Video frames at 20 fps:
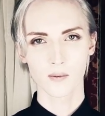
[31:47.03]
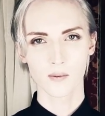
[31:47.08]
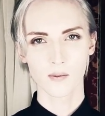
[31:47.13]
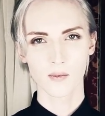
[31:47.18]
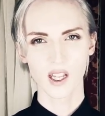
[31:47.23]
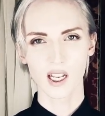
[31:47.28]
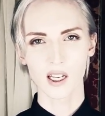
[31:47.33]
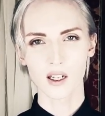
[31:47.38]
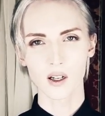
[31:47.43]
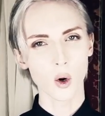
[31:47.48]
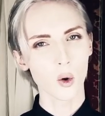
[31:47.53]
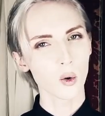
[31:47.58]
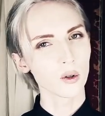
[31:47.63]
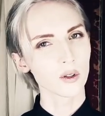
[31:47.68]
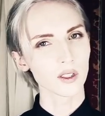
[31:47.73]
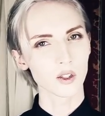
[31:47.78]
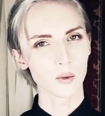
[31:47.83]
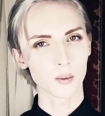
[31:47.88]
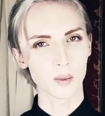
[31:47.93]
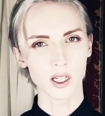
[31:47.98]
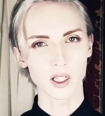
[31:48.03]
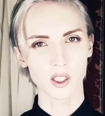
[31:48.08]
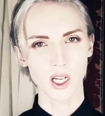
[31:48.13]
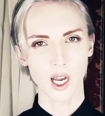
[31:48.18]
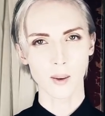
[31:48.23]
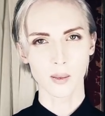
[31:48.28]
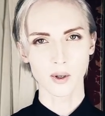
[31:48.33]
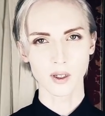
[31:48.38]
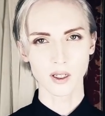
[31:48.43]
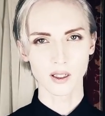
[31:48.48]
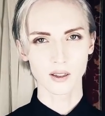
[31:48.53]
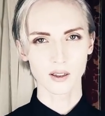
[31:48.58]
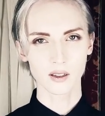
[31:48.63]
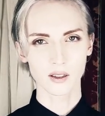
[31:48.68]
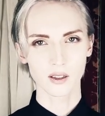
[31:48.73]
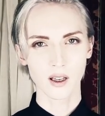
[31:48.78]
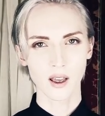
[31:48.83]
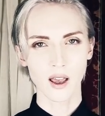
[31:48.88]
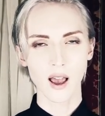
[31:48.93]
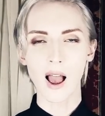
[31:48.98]
They can only speak
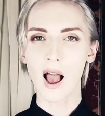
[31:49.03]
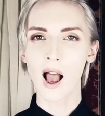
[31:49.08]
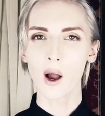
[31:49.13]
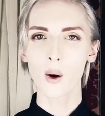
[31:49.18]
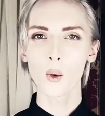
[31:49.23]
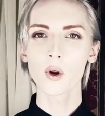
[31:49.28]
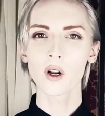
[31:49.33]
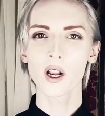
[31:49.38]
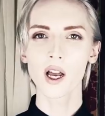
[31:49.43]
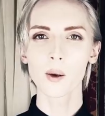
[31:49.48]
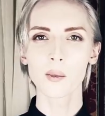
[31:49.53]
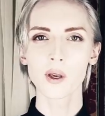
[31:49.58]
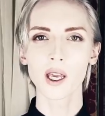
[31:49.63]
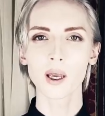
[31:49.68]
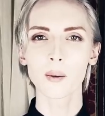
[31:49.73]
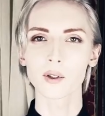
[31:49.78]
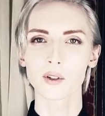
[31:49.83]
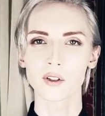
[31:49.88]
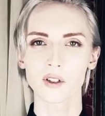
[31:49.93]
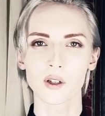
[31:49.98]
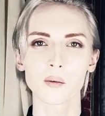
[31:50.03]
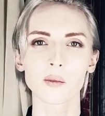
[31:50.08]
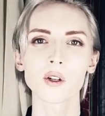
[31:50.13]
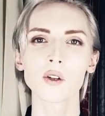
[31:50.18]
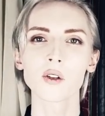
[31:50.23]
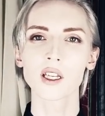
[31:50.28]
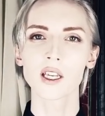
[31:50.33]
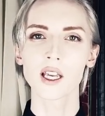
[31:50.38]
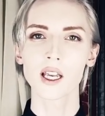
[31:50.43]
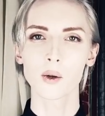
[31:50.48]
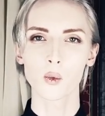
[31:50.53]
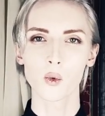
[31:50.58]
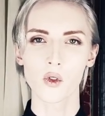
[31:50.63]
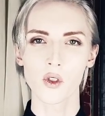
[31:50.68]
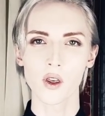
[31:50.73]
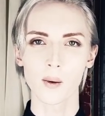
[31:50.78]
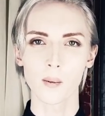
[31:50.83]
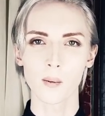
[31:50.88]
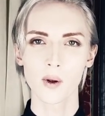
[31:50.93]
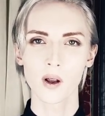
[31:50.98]
Japanese. How would I be able to communicate with
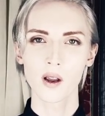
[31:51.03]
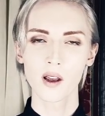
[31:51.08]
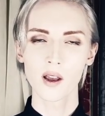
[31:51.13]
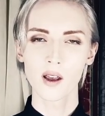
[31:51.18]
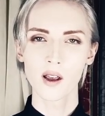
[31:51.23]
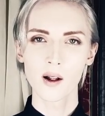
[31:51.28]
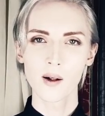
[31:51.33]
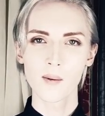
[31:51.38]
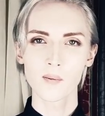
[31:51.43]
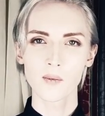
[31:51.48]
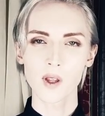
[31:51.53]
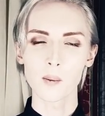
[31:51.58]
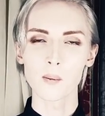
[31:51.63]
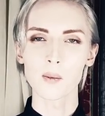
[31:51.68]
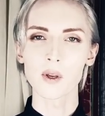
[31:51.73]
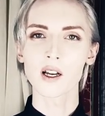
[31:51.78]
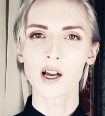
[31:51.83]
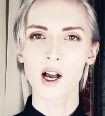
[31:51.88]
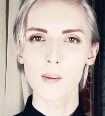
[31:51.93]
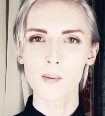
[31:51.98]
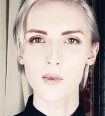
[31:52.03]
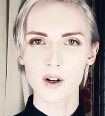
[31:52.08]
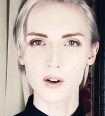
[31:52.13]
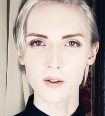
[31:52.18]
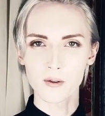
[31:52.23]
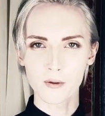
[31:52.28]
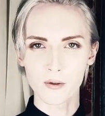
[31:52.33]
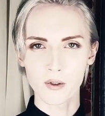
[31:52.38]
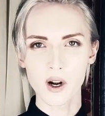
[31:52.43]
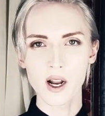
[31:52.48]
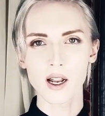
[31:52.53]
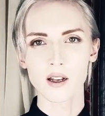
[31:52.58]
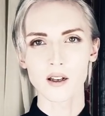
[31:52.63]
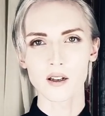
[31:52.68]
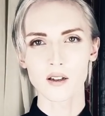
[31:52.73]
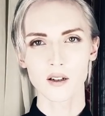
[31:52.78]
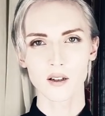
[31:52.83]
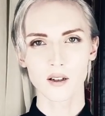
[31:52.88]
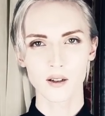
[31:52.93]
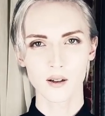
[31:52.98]
them and become their
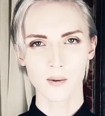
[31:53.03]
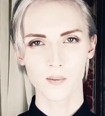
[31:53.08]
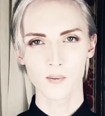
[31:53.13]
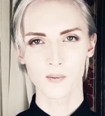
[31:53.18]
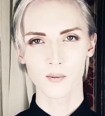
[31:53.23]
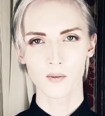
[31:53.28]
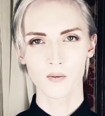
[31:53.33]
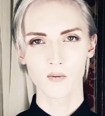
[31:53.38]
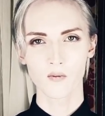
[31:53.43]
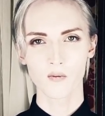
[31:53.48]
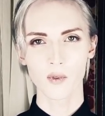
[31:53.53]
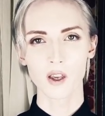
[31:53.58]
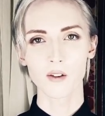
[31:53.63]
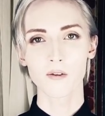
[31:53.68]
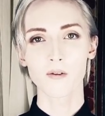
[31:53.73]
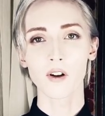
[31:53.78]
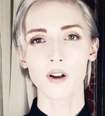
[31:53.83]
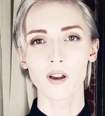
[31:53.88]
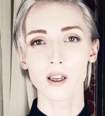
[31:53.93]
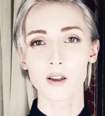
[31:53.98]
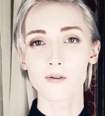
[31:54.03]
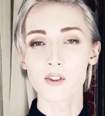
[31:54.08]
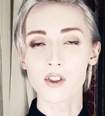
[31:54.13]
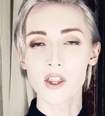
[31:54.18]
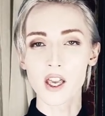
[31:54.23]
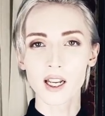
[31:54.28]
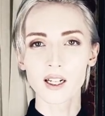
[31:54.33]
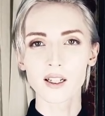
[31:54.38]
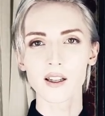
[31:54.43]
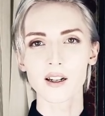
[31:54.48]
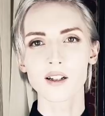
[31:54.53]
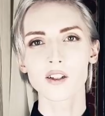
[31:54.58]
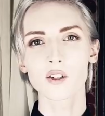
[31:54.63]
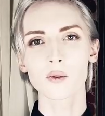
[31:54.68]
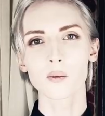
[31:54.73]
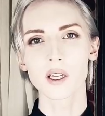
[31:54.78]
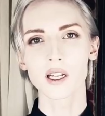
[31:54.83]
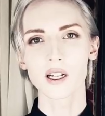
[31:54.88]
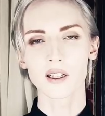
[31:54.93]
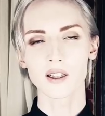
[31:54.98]
friend if they didn't
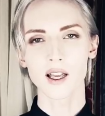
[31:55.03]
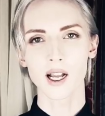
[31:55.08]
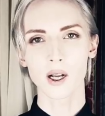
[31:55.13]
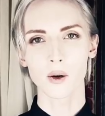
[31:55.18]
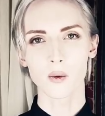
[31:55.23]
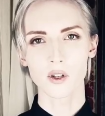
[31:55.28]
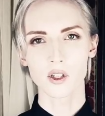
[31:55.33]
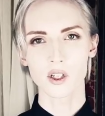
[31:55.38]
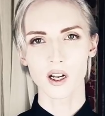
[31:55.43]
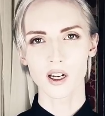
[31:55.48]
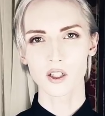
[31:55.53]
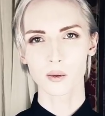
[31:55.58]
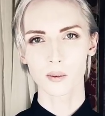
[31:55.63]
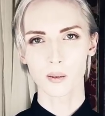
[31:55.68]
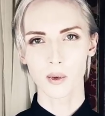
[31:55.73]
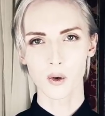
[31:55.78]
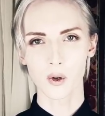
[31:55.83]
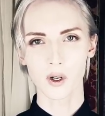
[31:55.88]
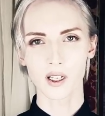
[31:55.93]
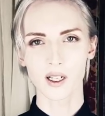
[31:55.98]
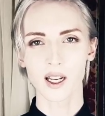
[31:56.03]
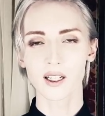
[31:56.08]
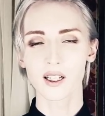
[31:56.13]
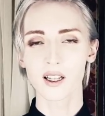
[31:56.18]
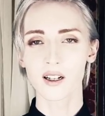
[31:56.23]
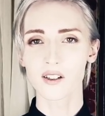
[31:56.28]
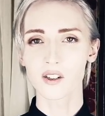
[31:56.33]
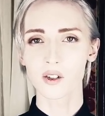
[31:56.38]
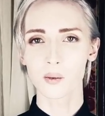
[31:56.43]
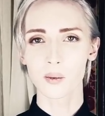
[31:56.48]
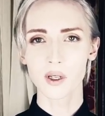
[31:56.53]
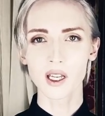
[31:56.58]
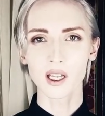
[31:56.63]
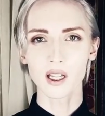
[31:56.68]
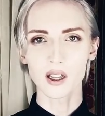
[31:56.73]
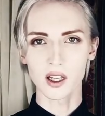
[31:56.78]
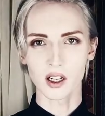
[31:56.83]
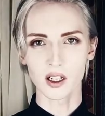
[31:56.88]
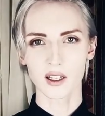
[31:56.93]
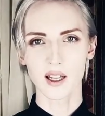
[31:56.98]
speak a language I spoke and I didn't
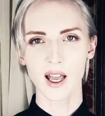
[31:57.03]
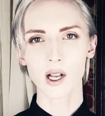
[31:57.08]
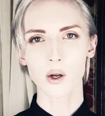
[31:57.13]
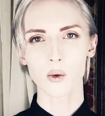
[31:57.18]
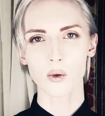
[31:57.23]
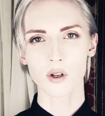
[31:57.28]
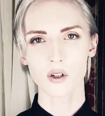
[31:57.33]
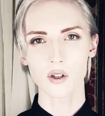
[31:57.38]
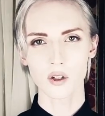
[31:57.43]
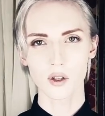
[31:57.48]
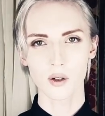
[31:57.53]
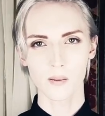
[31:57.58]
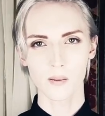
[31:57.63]
speak their language?